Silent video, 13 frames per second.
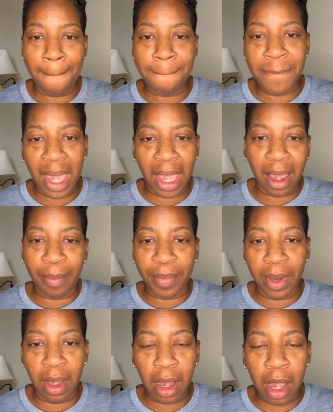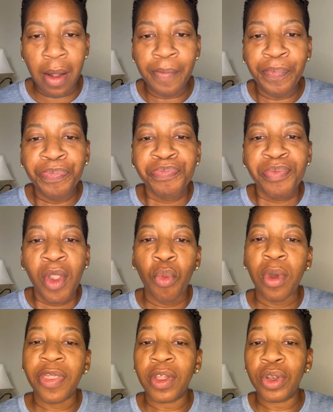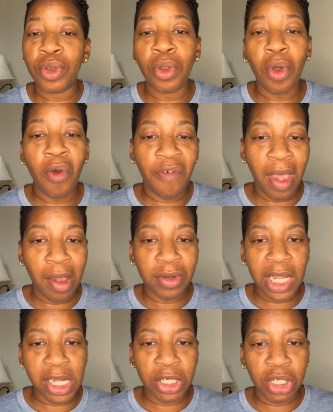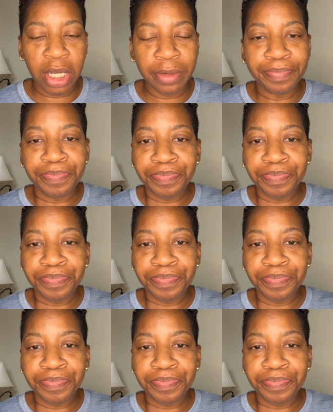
makeup look with no foundation.